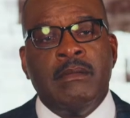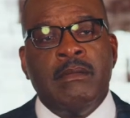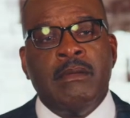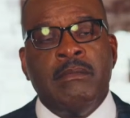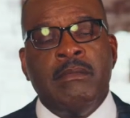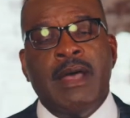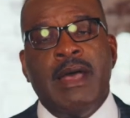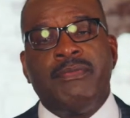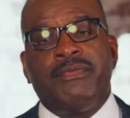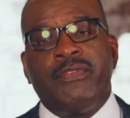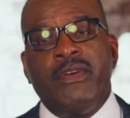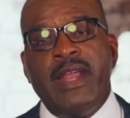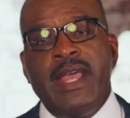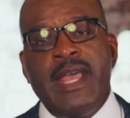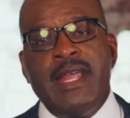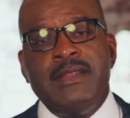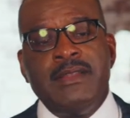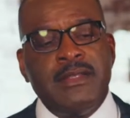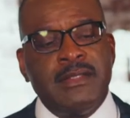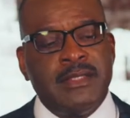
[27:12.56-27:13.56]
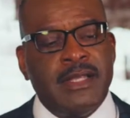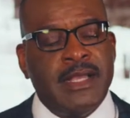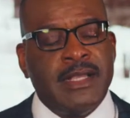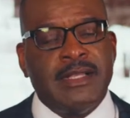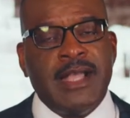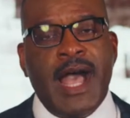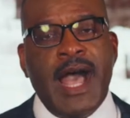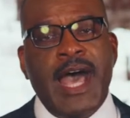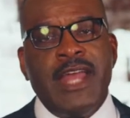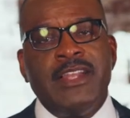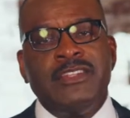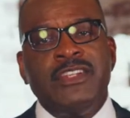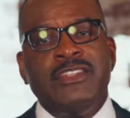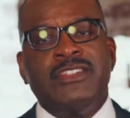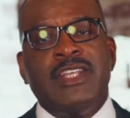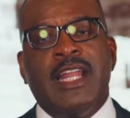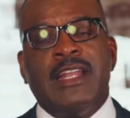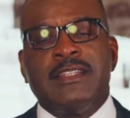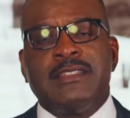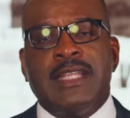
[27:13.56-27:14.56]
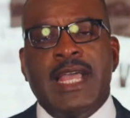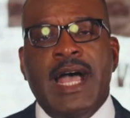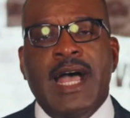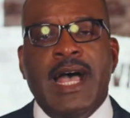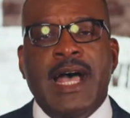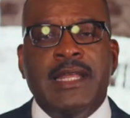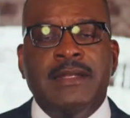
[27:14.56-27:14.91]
My friends, God is a jealous God.